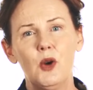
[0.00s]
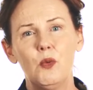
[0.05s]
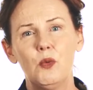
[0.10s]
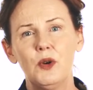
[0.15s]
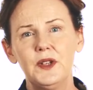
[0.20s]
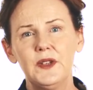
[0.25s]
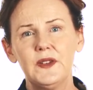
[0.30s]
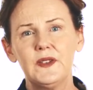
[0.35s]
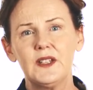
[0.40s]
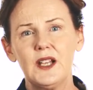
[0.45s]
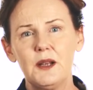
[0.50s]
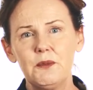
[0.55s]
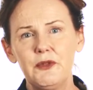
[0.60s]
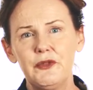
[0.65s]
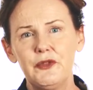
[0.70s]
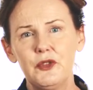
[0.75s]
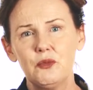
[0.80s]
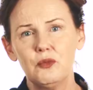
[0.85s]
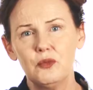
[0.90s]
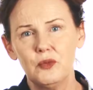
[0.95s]
What are some
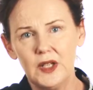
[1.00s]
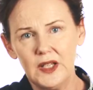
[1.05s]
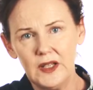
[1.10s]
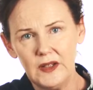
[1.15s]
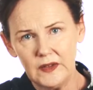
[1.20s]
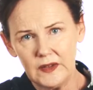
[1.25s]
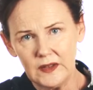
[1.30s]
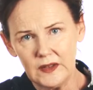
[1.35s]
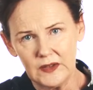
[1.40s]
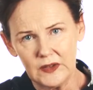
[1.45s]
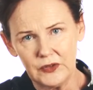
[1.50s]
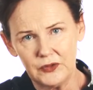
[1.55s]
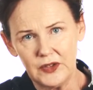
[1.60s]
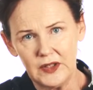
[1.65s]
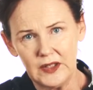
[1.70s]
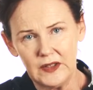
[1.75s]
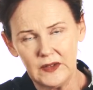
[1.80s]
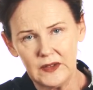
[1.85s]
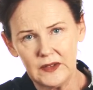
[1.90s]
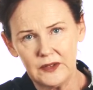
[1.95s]
of the reasons for
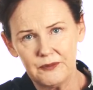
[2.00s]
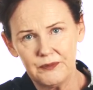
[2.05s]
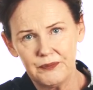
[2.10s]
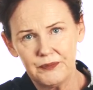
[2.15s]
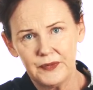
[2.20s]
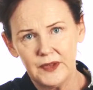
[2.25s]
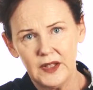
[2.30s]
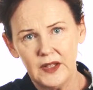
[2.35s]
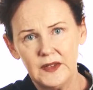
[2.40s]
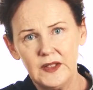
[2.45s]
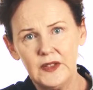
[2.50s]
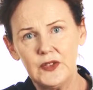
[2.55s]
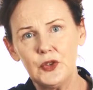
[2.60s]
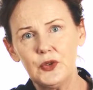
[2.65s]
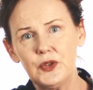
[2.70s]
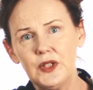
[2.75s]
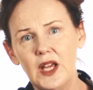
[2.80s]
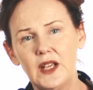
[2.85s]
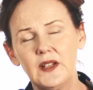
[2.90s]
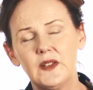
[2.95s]
this? This
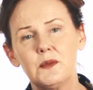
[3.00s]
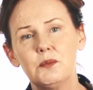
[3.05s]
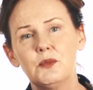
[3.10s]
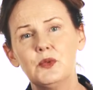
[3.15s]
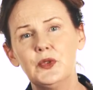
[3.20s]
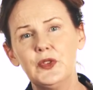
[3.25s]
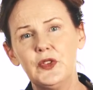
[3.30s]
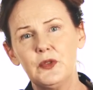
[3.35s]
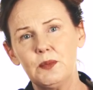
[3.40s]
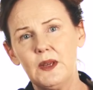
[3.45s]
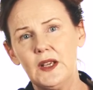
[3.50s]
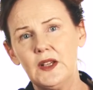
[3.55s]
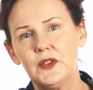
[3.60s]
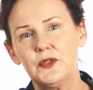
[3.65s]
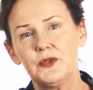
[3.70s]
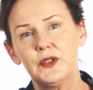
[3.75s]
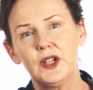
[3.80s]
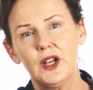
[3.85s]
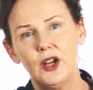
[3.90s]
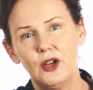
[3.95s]
creates more space
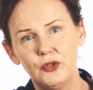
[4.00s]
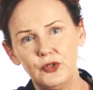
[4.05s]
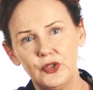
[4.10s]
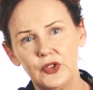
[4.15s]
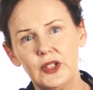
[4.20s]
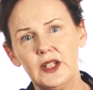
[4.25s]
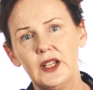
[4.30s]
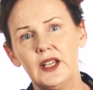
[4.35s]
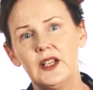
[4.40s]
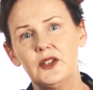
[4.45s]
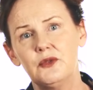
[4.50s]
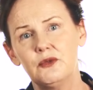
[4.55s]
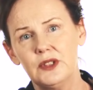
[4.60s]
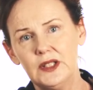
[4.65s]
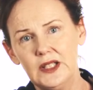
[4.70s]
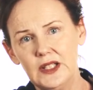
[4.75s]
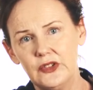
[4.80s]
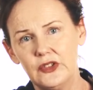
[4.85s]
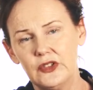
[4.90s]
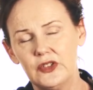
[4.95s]
for culture and
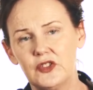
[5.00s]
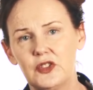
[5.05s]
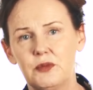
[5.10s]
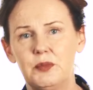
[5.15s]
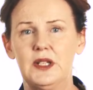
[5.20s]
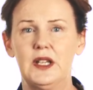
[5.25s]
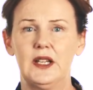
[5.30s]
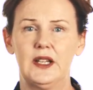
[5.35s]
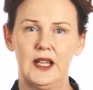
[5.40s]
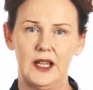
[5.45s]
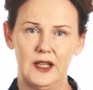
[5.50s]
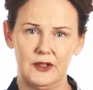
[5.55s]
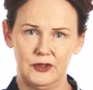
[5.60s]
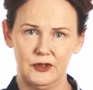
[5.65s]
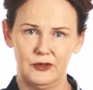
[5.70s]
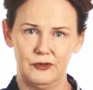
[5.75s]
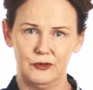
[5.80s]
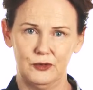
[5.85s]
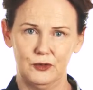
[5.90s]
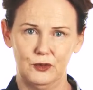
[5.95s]
religion to be
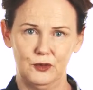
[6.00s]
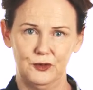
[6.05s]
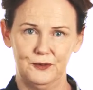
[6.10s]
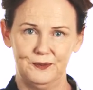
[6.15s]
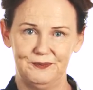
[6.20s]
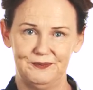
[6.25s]
accounted for.